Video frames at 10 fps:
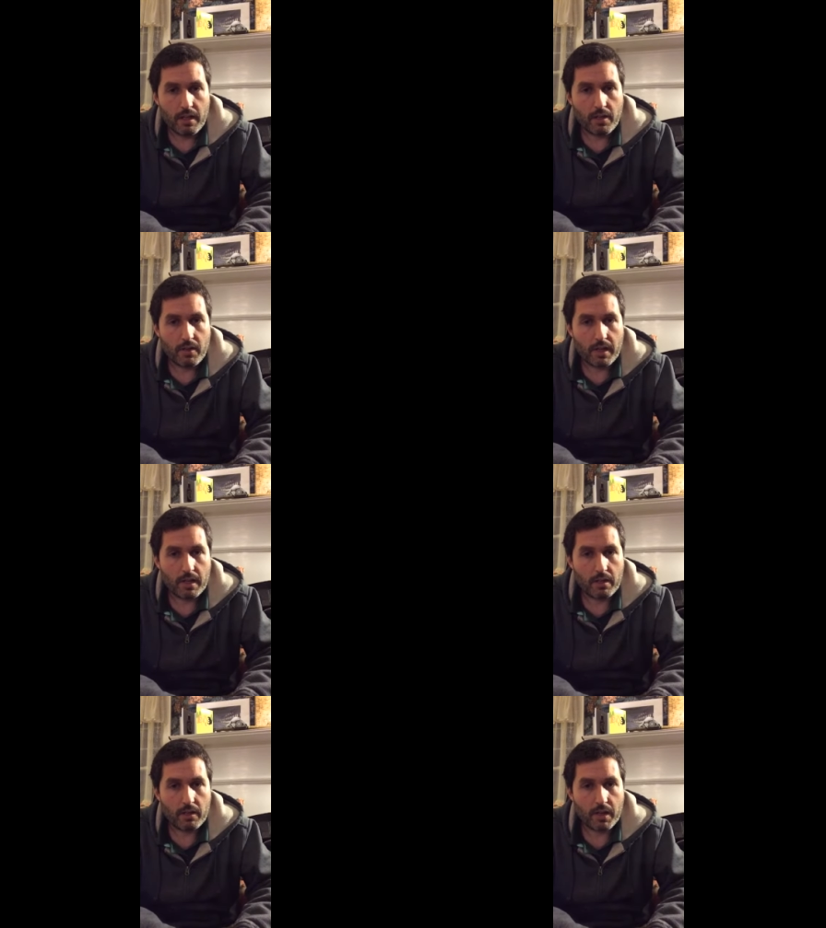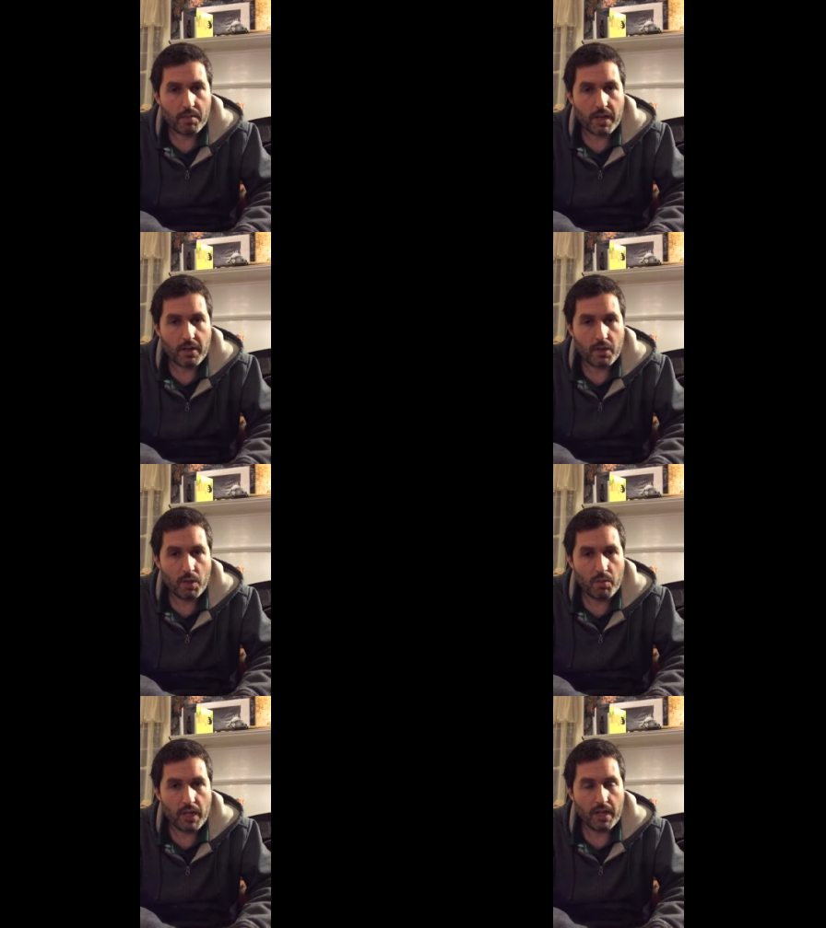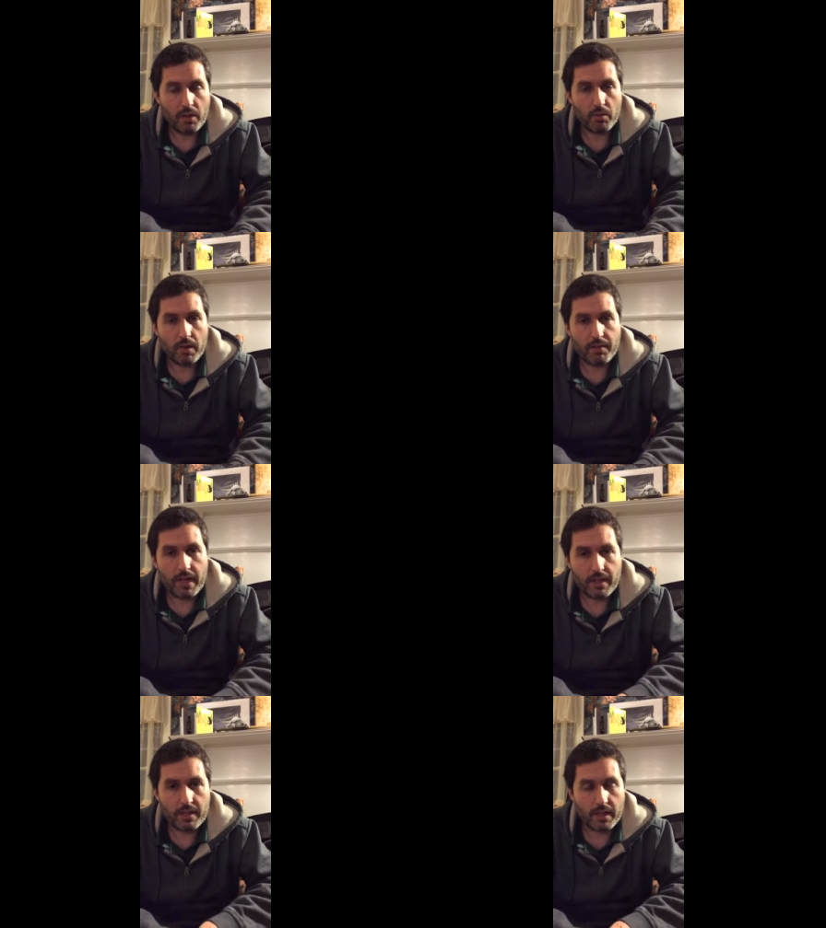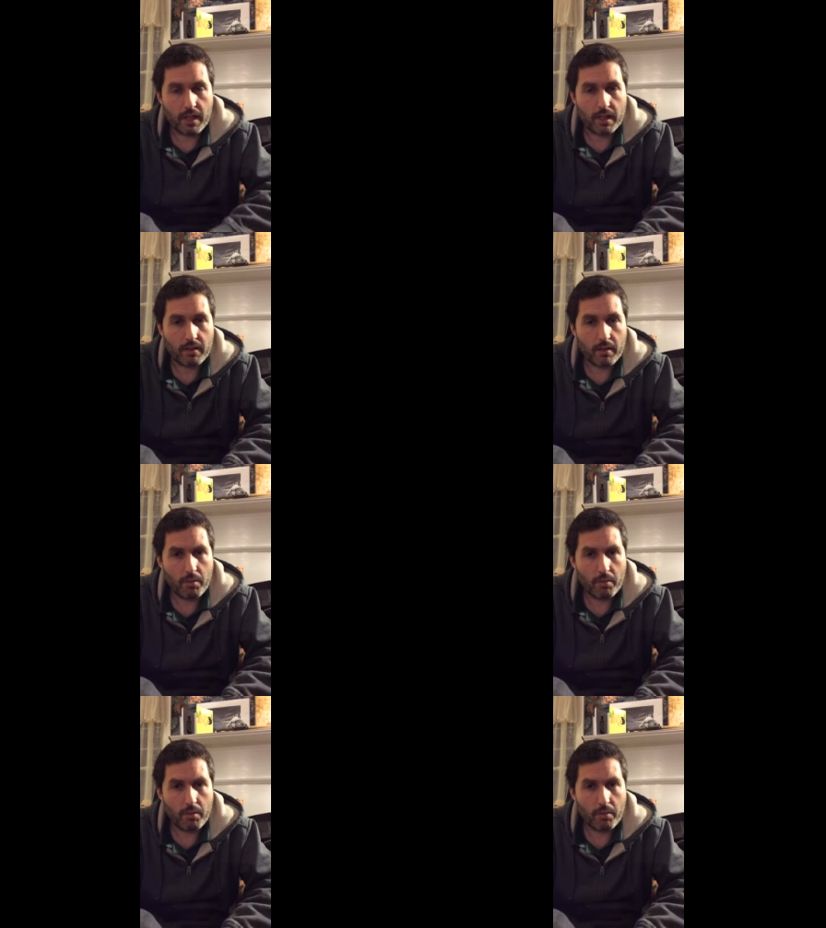you can look at my YouTube channel where I've got uh,